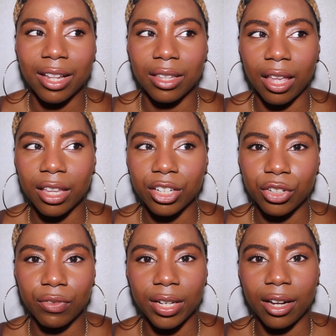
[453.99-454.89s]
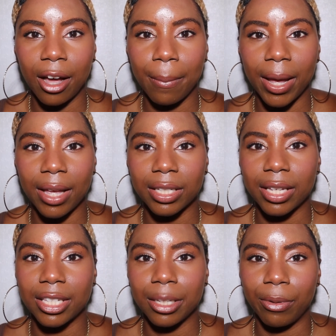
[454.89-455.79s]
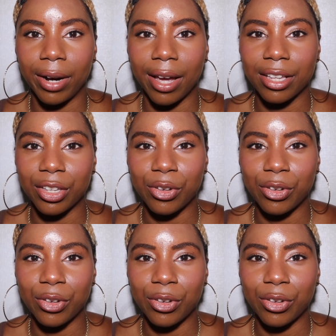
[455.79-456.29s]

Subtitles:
Nothing should really come as a surprise,